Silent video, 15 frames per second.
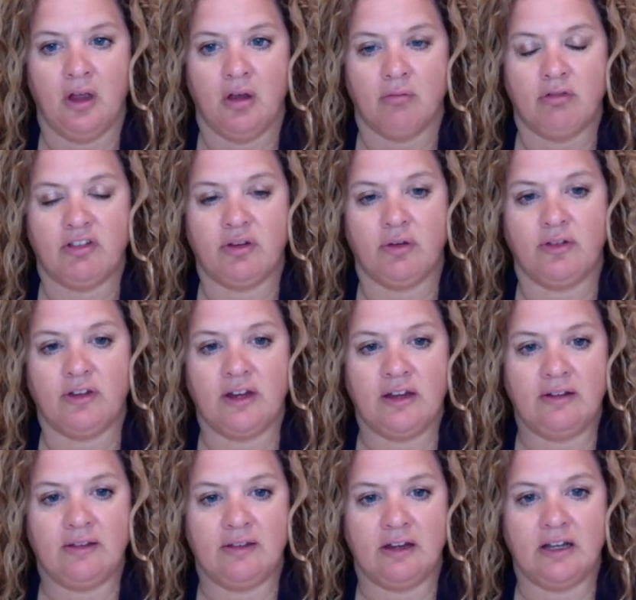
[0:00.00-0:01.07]
resulting
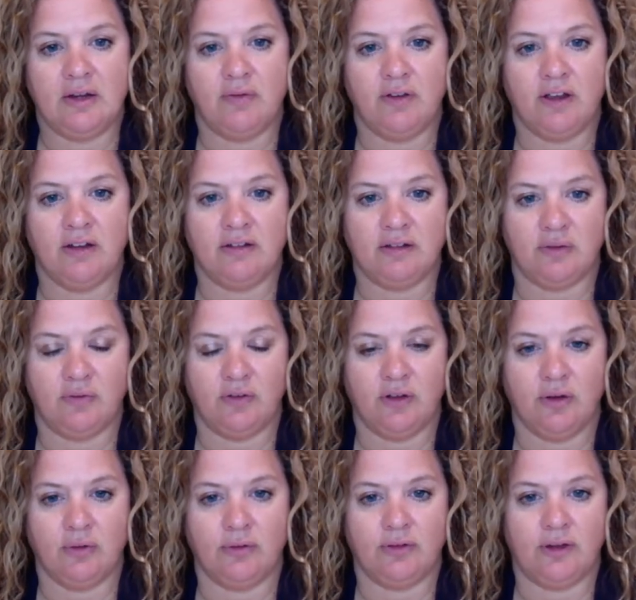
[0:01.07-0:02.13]
in significant
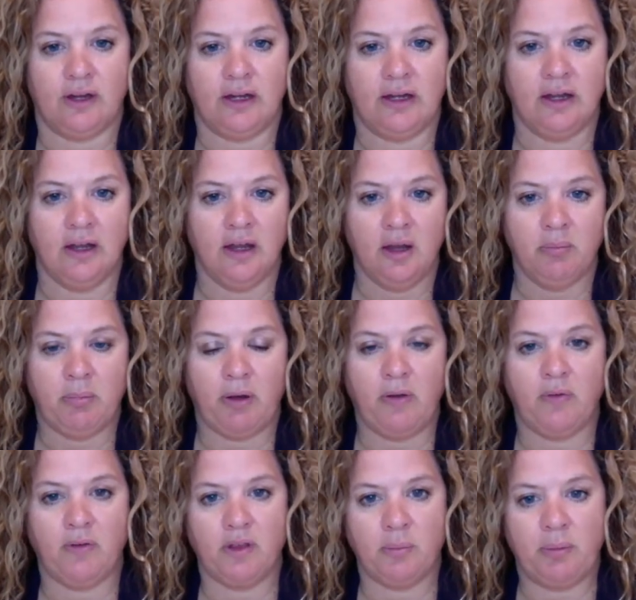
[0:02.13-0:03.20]
difficulty,
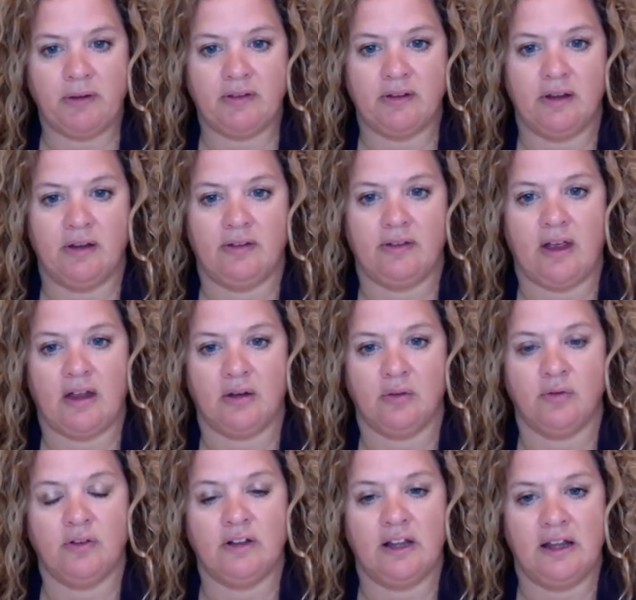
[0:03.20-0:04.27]
both for the business and
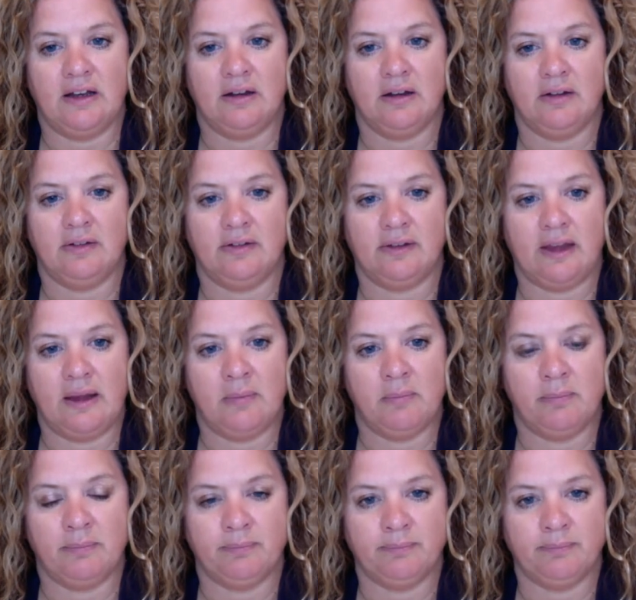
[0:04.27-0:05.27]
for Lynn and Tim.